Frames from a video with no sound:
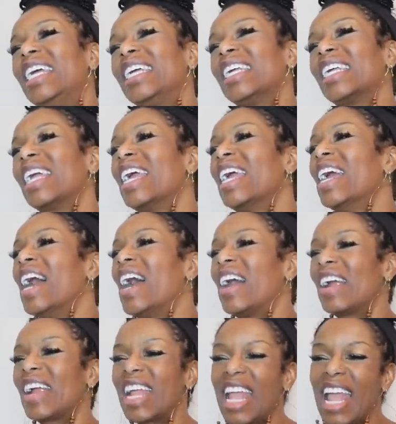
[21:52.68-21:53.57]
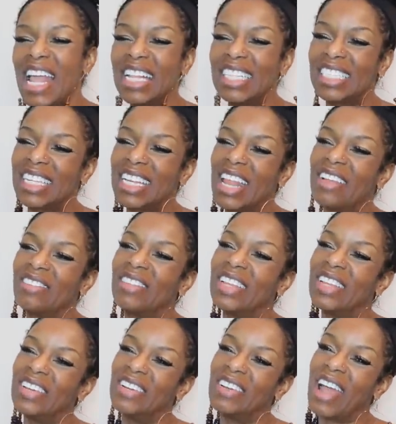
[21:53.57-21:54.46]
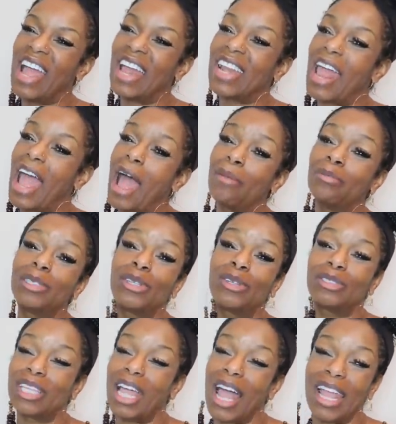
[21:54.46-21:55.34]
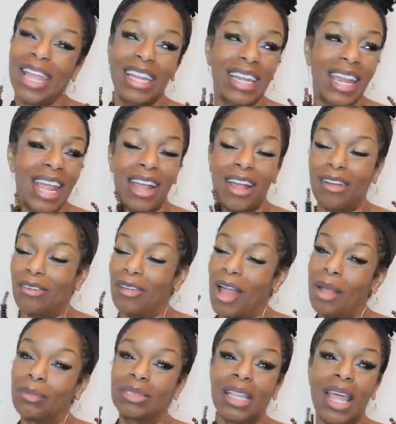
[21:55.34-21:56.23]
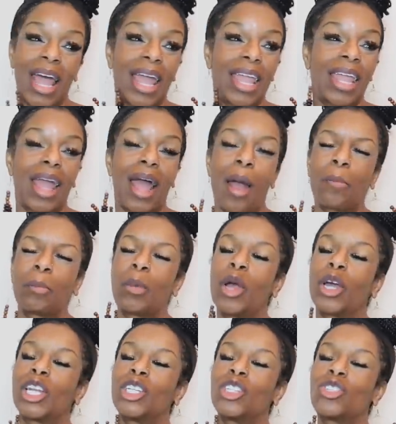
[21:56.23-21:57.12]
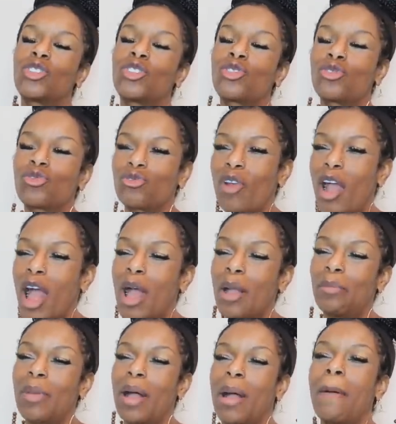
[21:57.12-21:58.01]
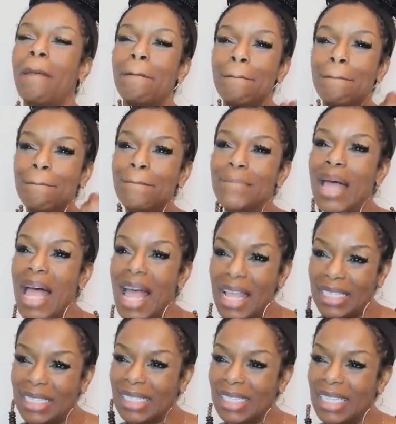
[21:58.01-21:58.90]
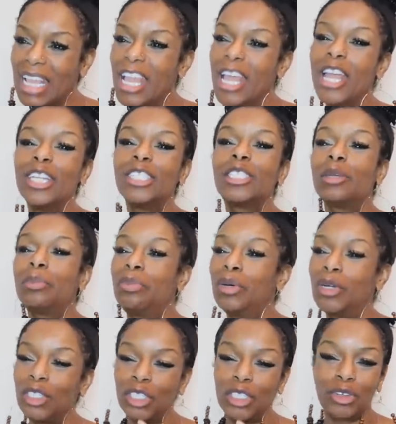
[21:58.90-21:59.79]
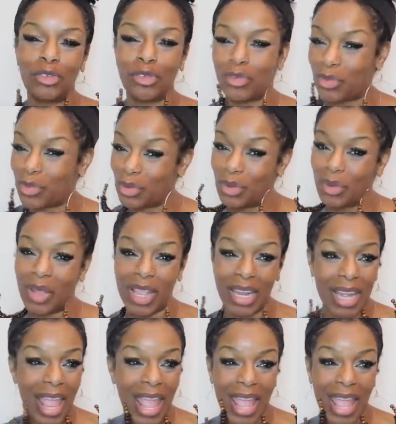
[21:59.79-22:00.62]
All right, guys, love you. And I'm so tired now. I'm tired. I'm gonna try my best to push through and